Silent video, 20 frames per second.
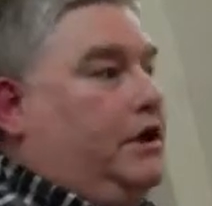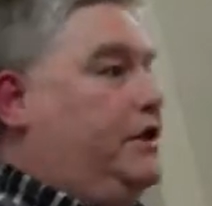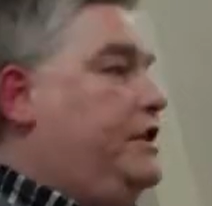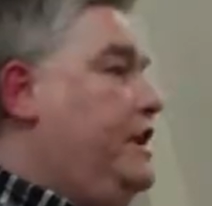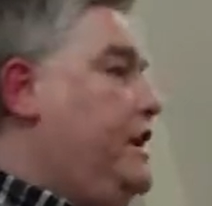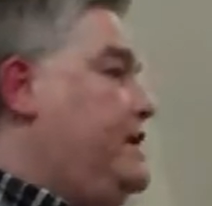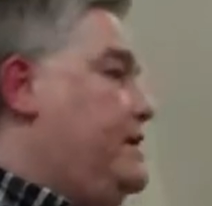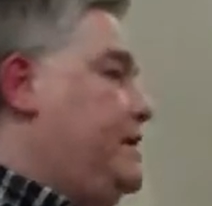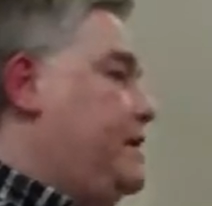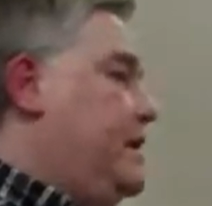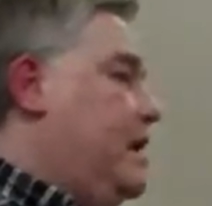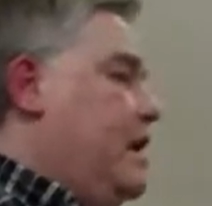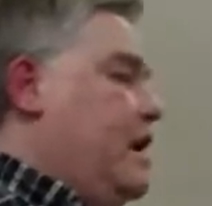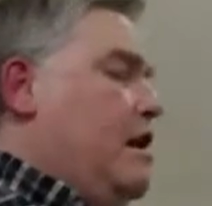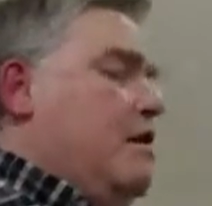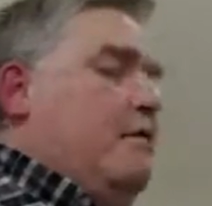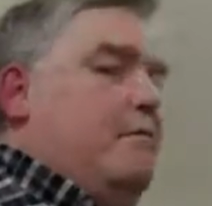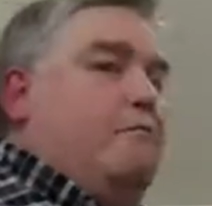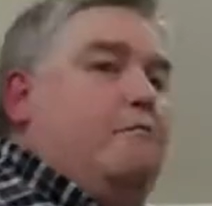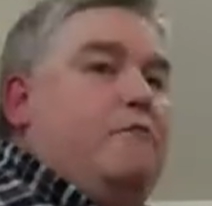You need to
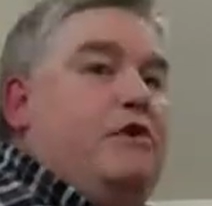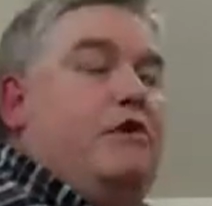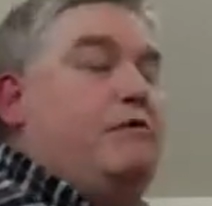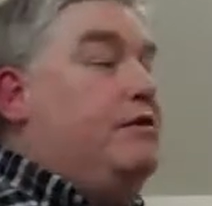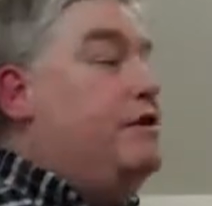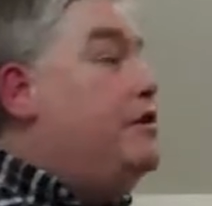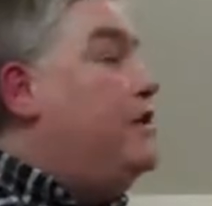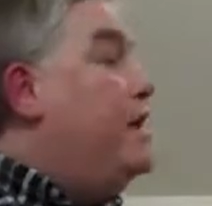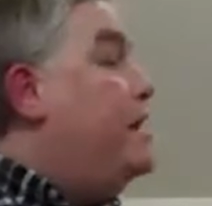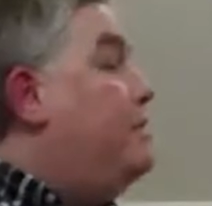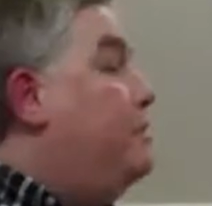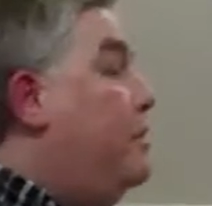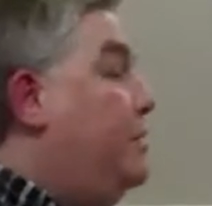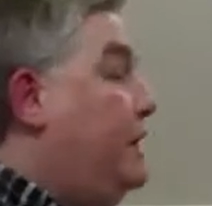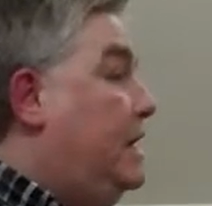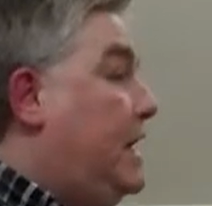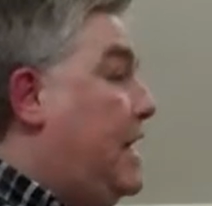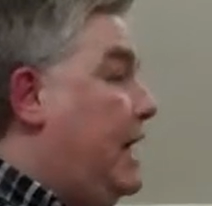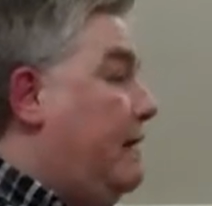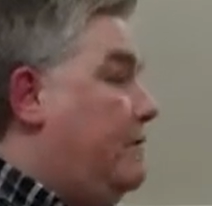mirror their
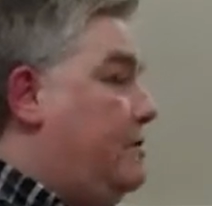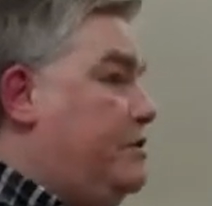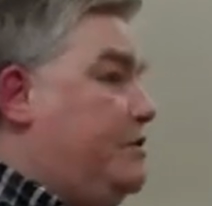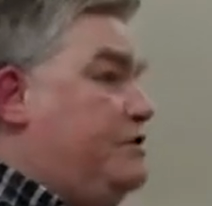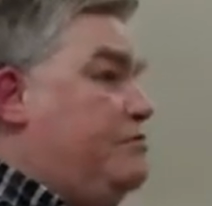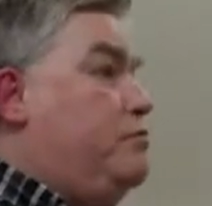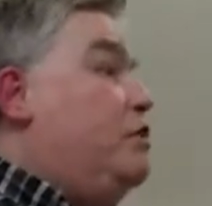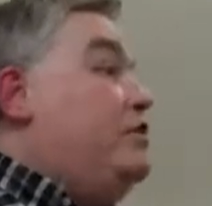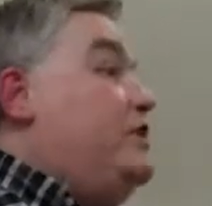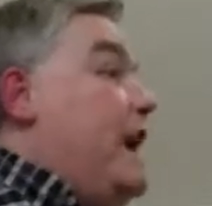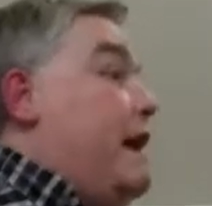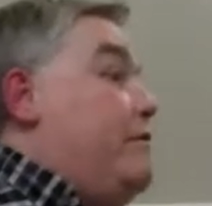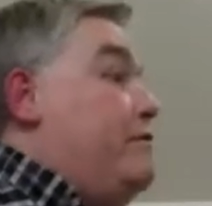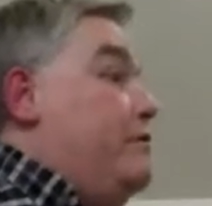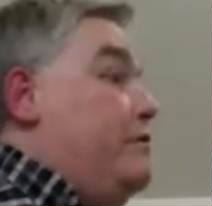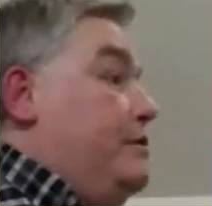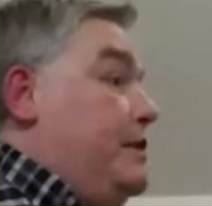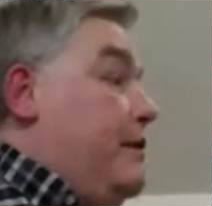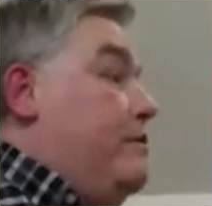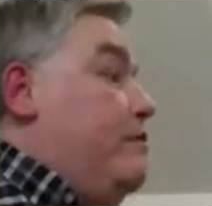body language. This is what
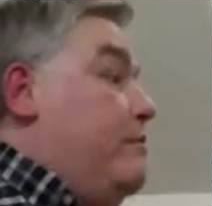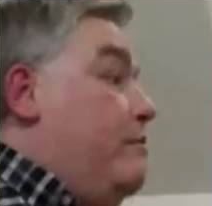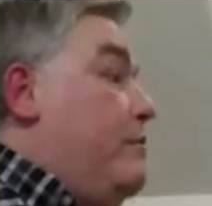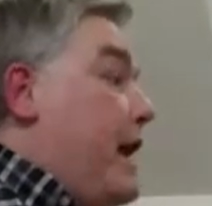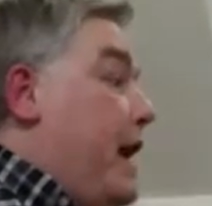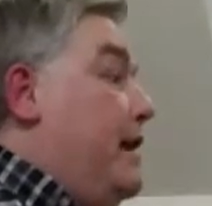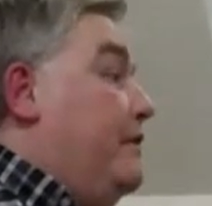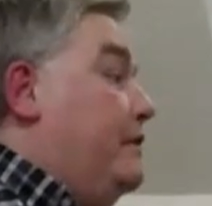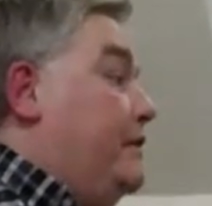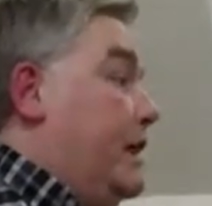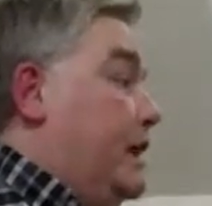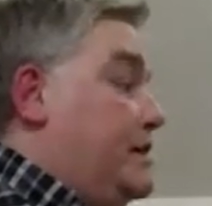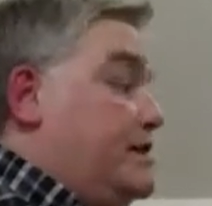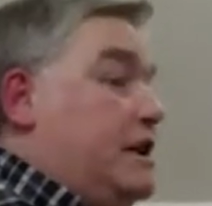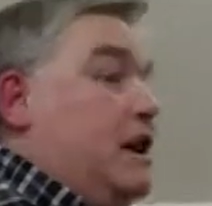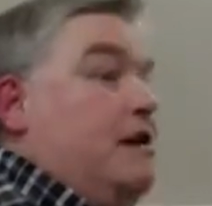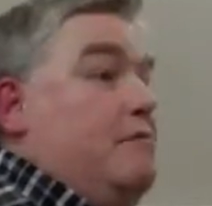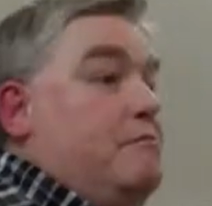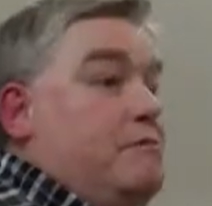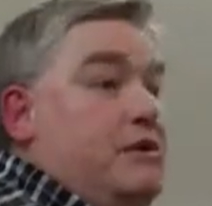Darren Brown
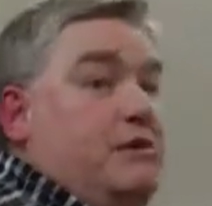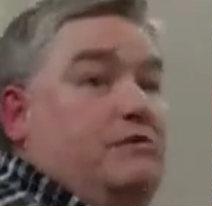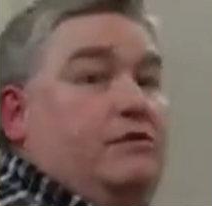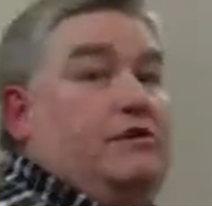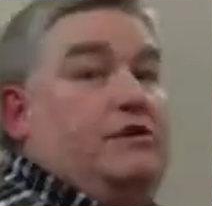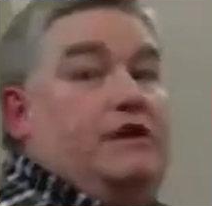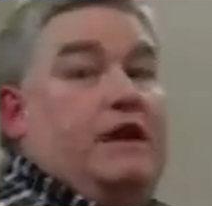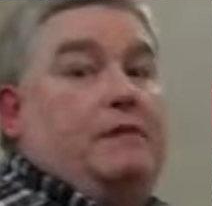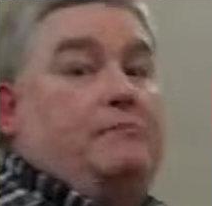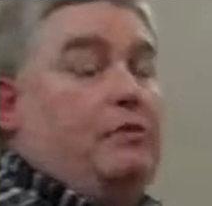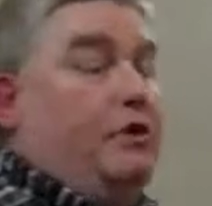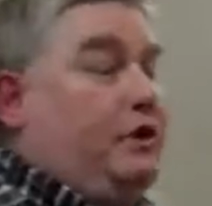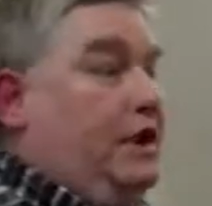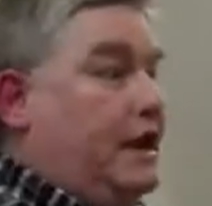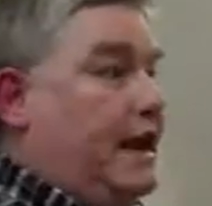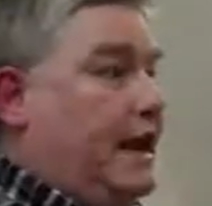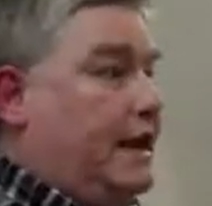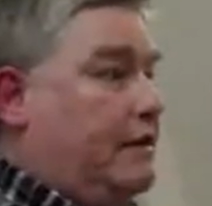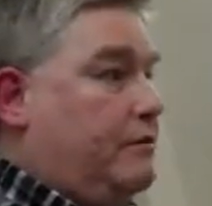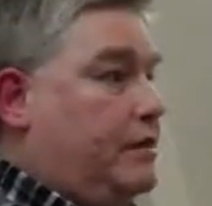does, mirror their
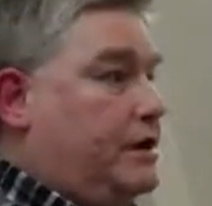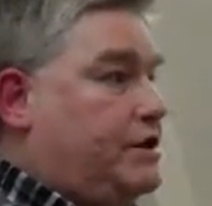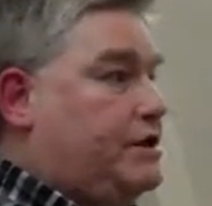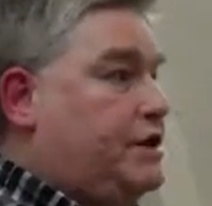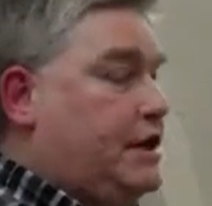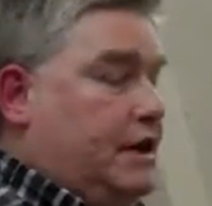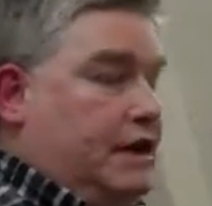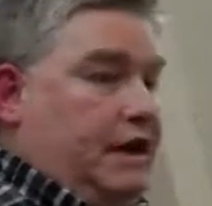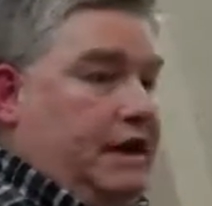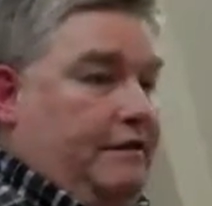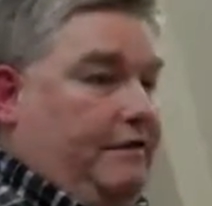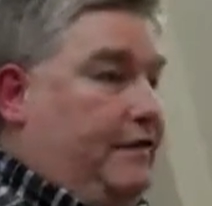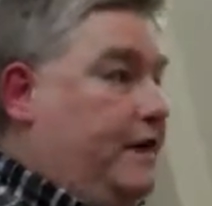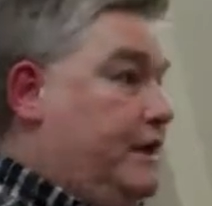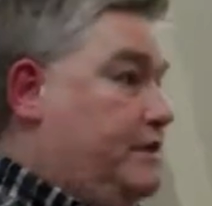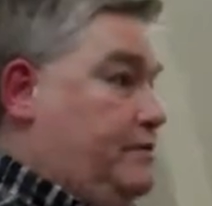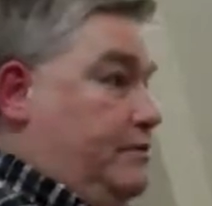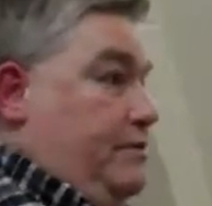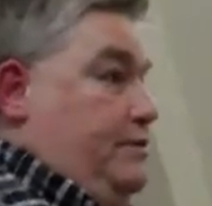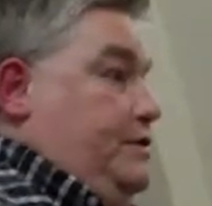body language. If
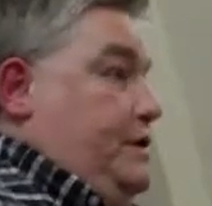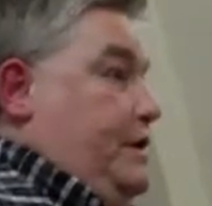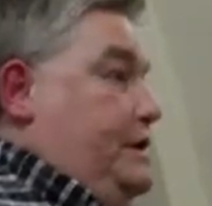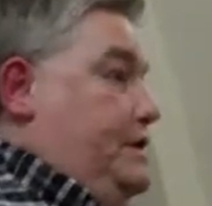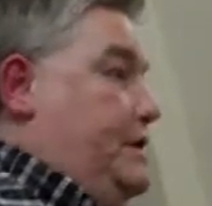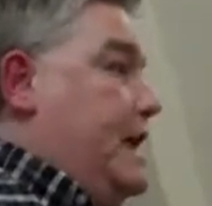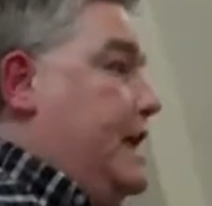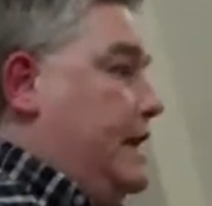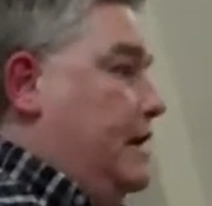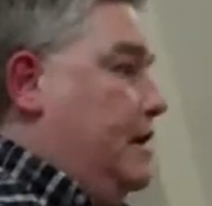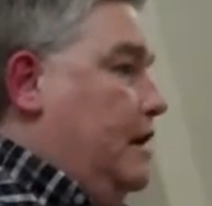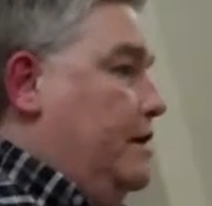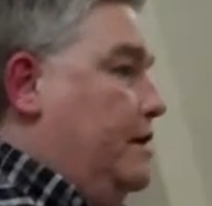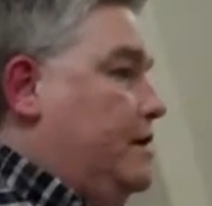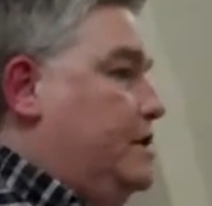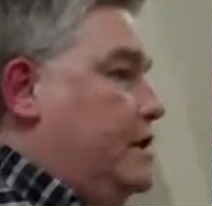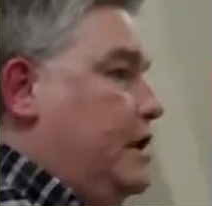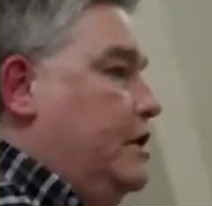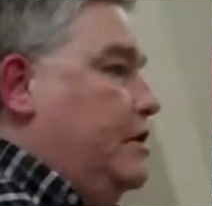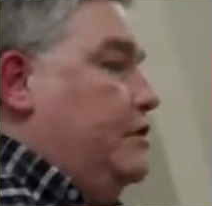they're sort of standing like
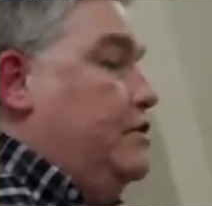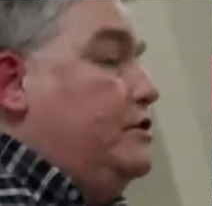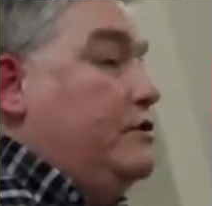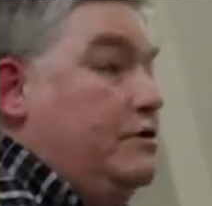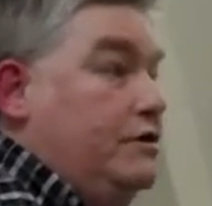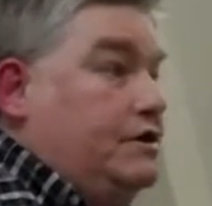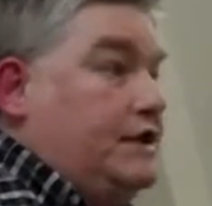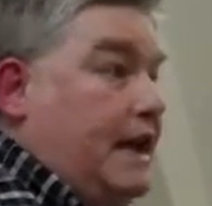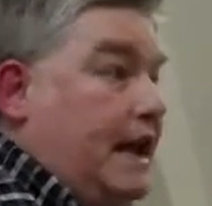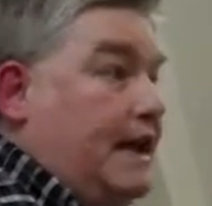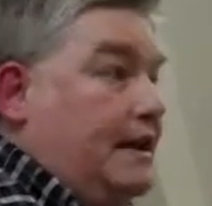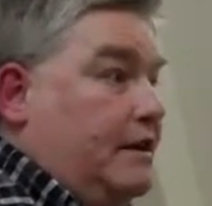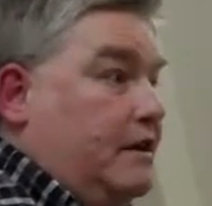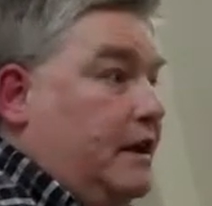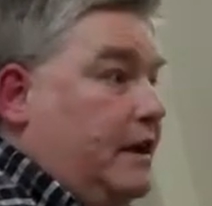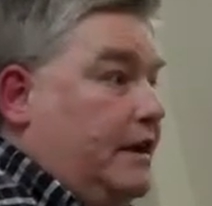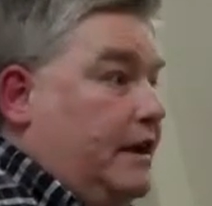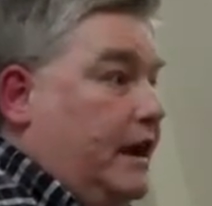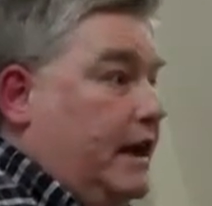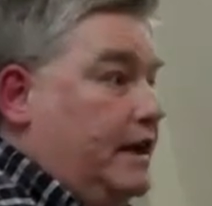this, you stand
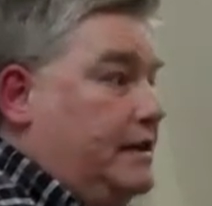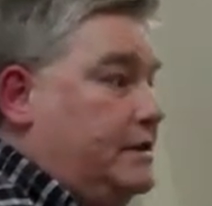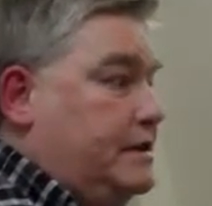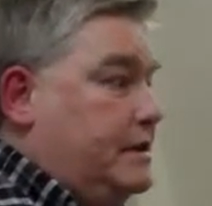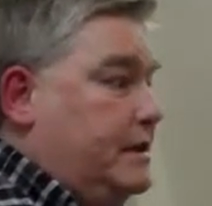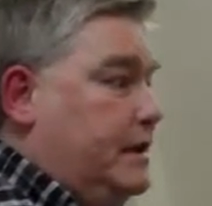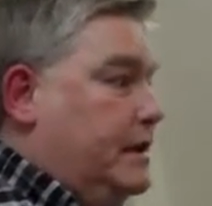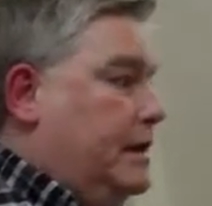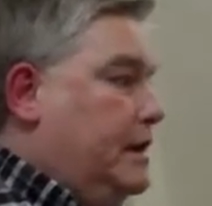like that.